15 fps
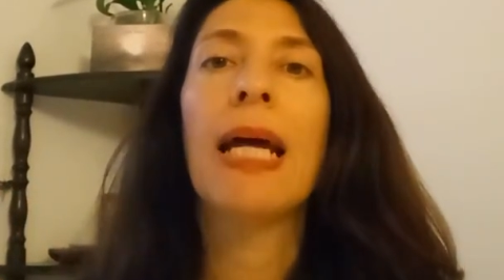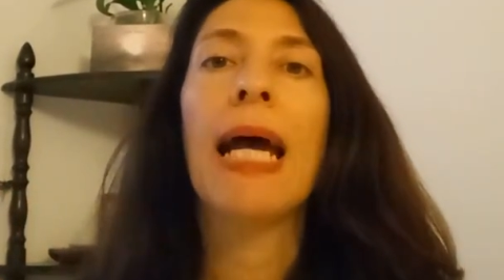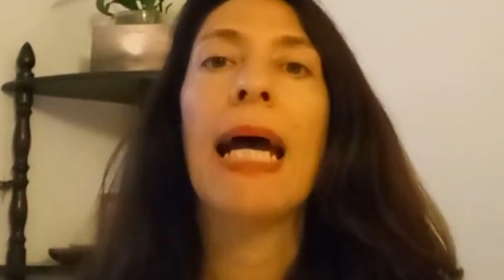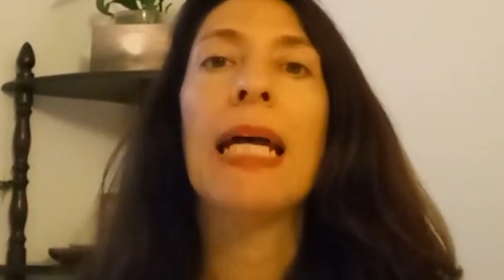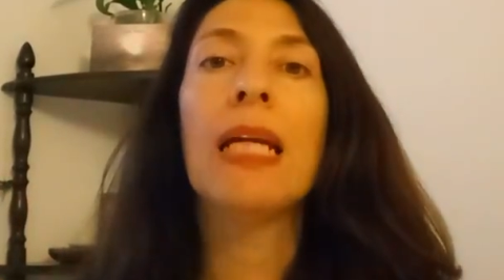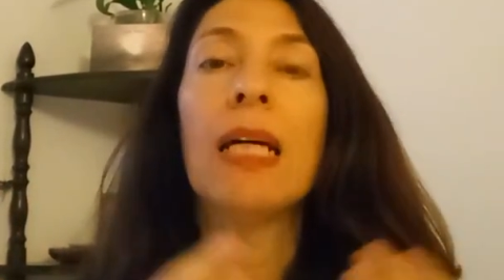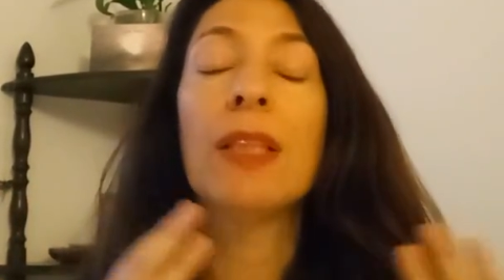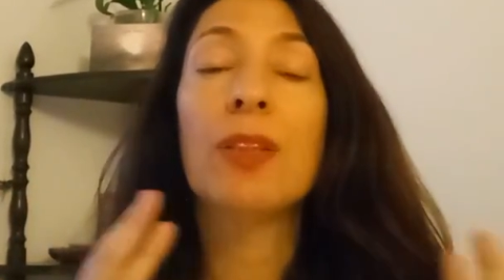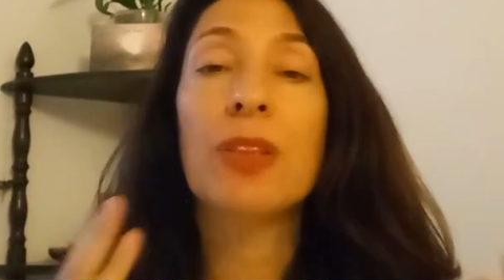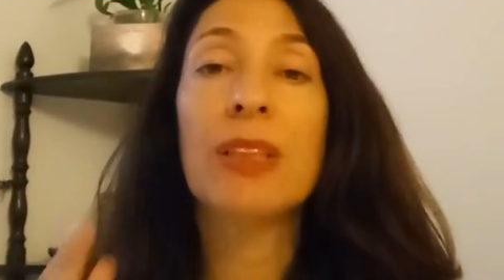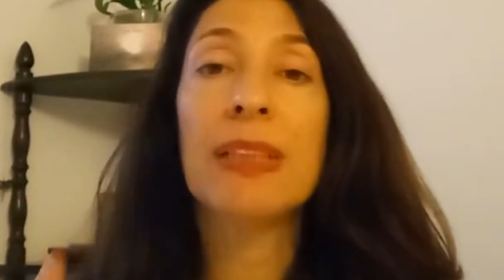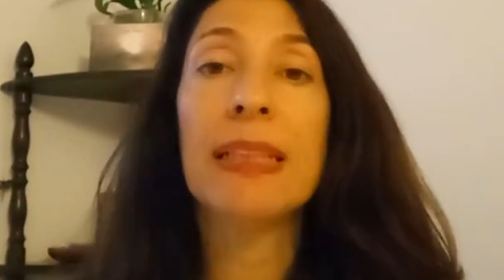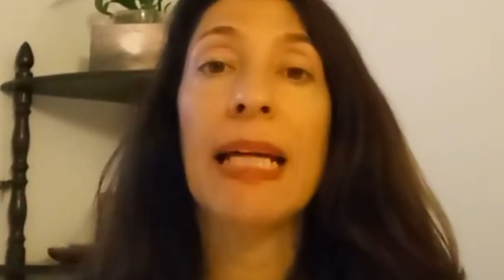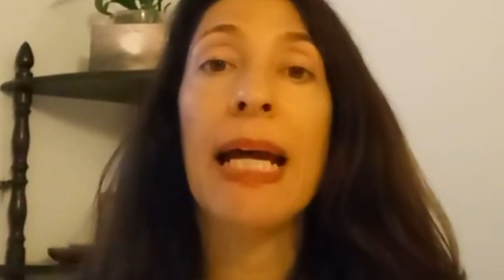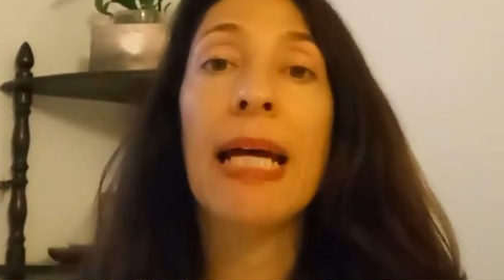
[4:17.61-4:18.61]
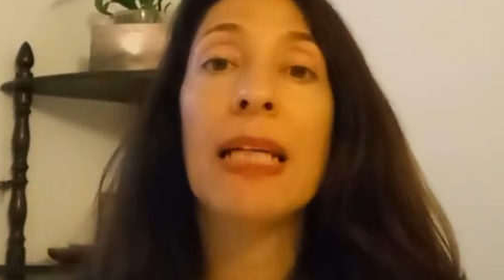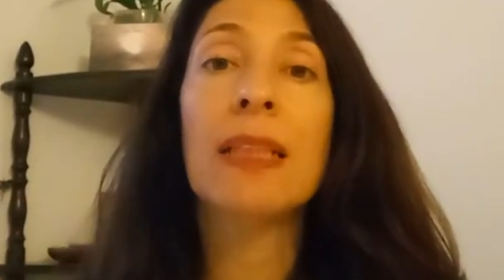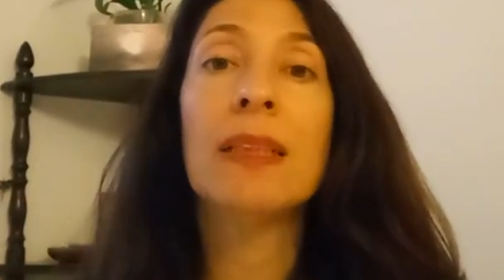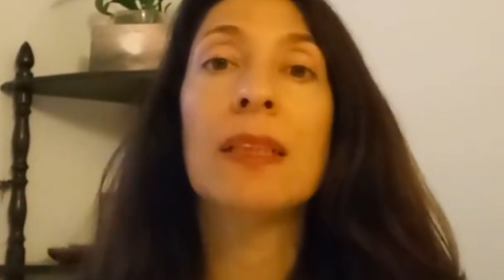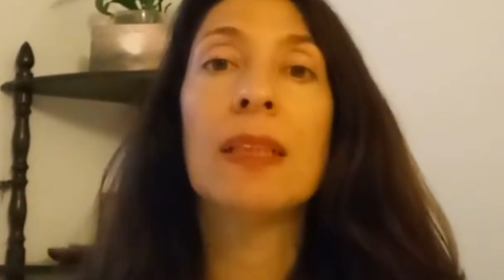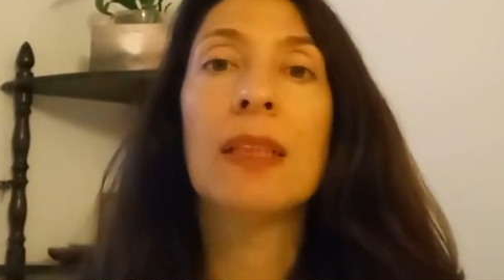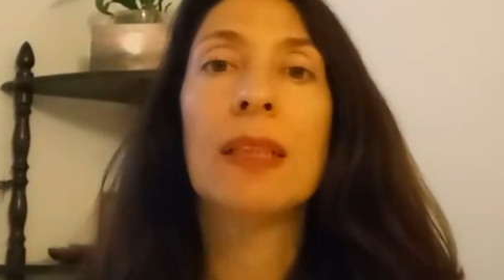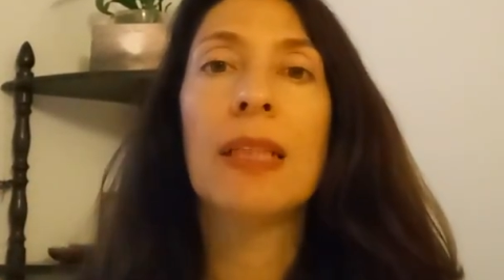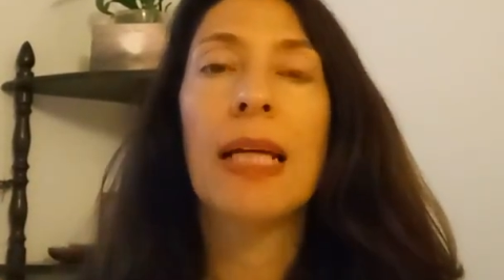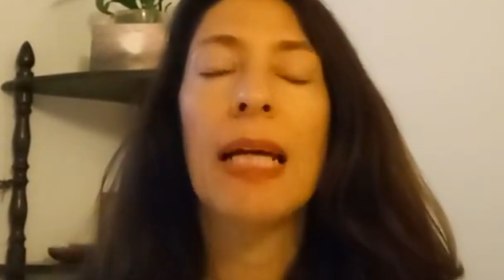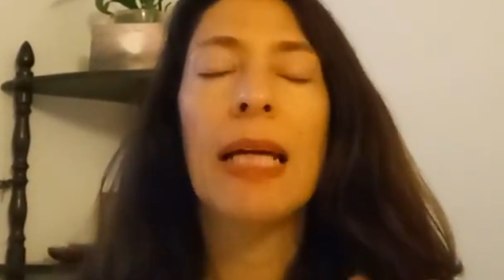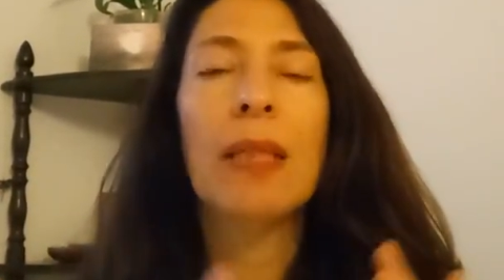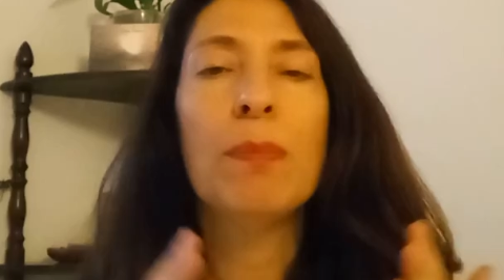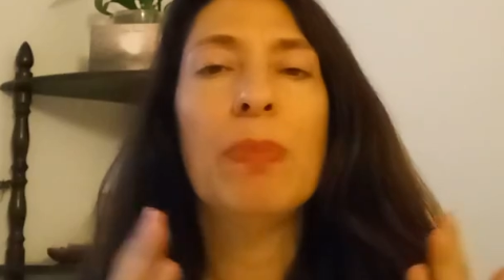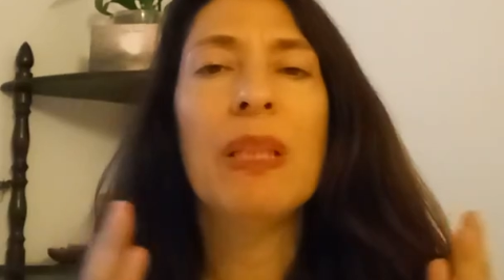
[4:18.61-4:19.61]
and understand
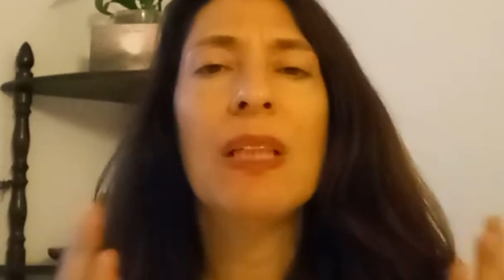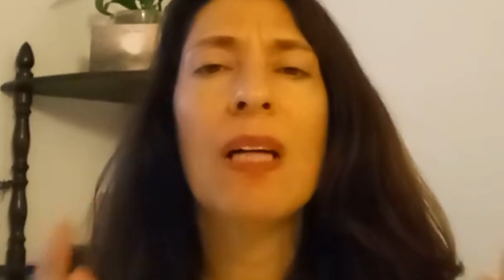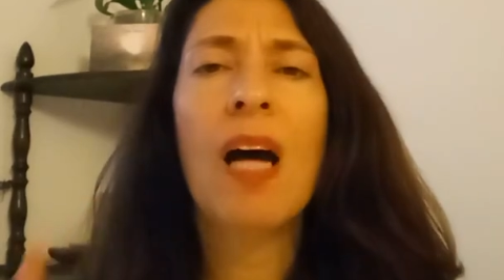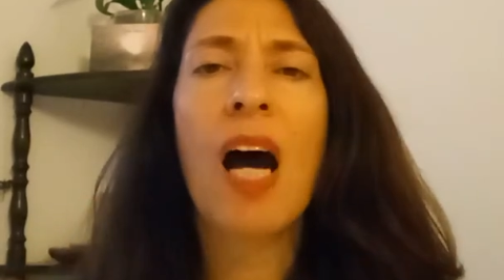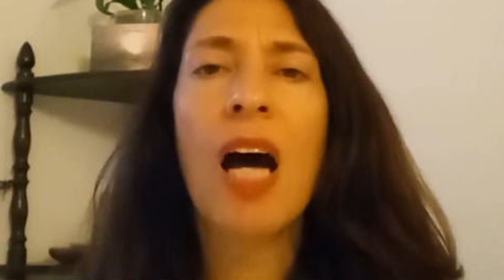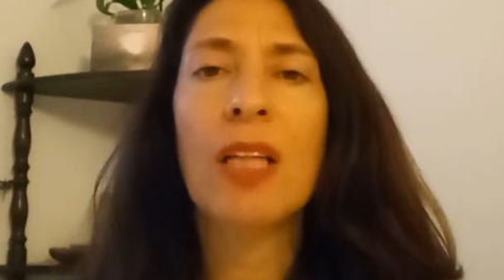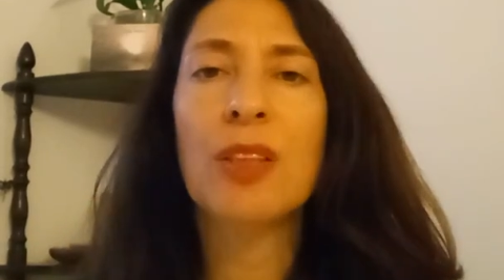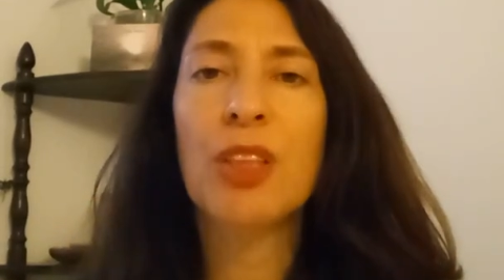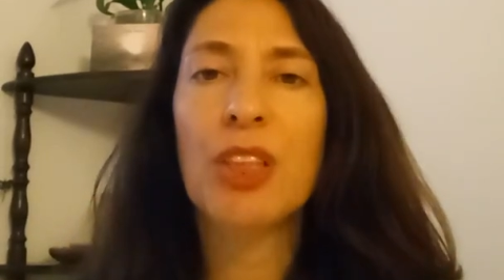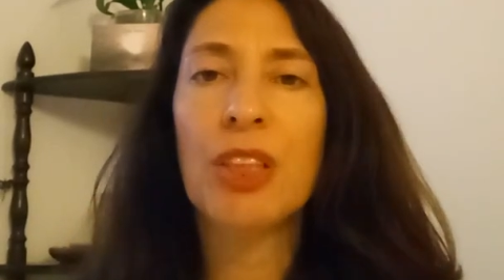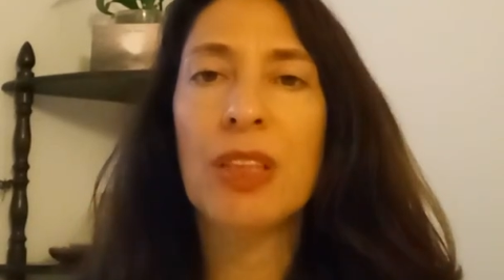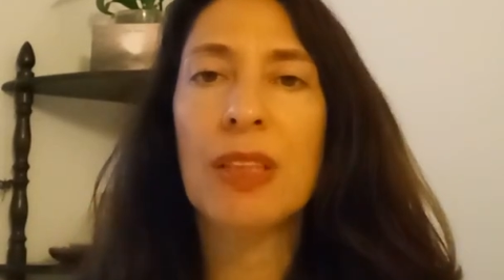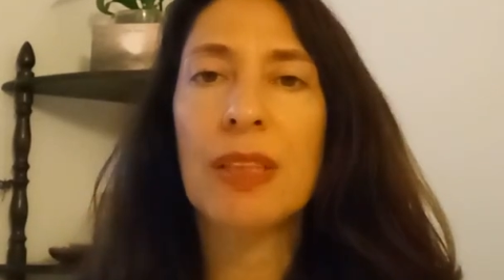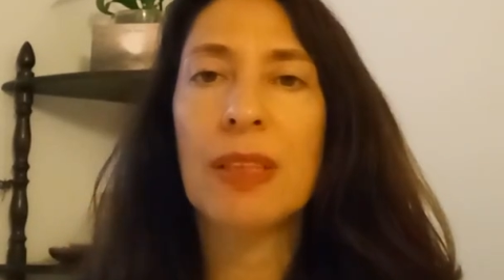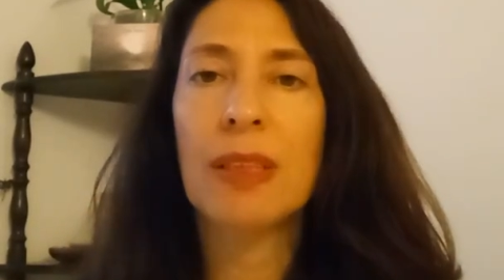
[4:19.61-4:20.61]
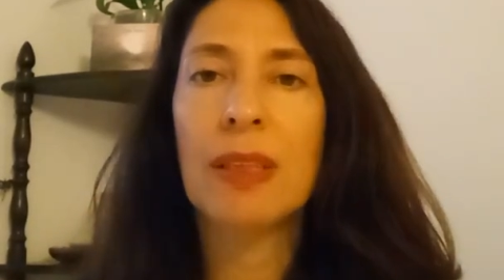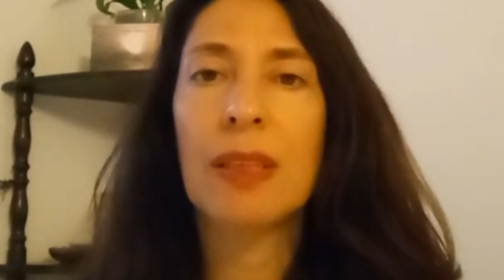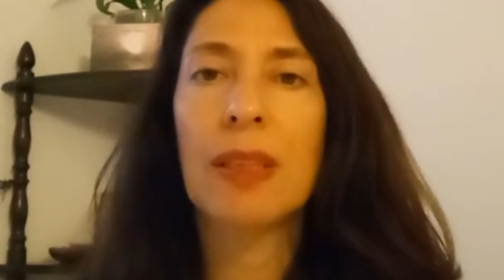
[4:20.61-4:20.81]
and be conscious.